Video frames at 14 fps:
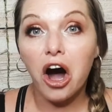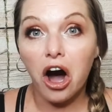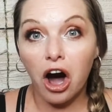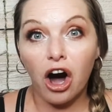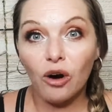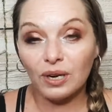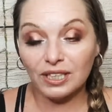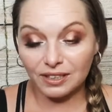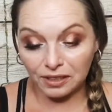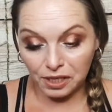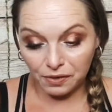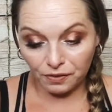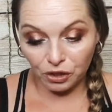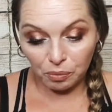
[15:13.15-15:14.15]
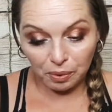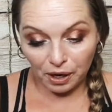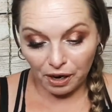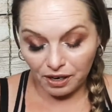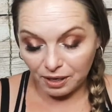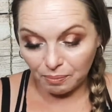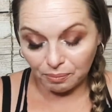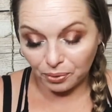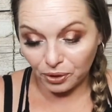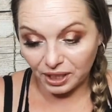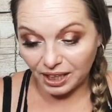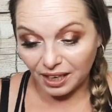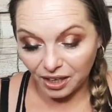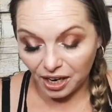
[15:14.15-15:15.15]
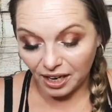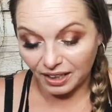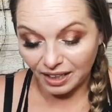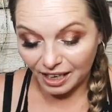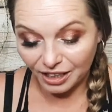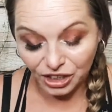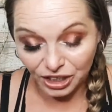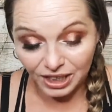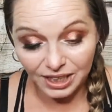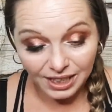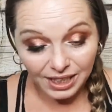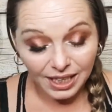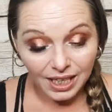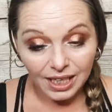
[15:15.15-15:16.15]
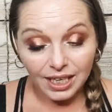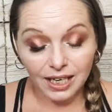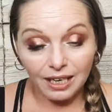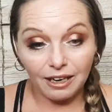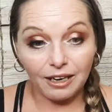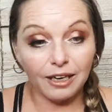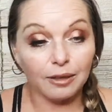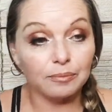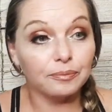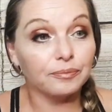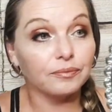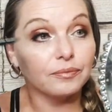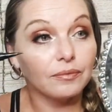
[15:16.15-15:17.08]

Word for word: Always a difficult part in putting on eyelashes. Um,